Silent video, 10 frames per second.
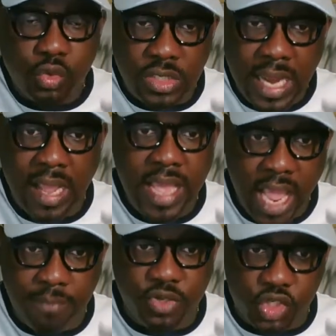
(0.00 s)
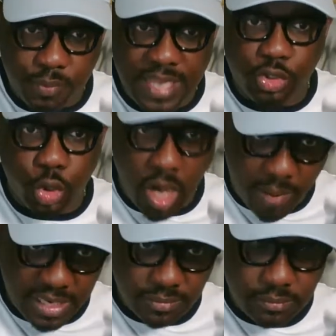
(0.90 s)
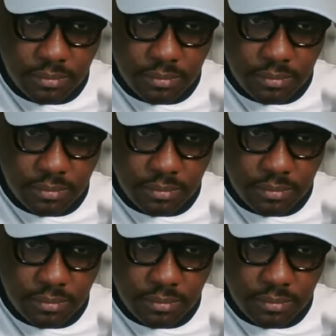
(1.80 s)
will now help the sperm to come in.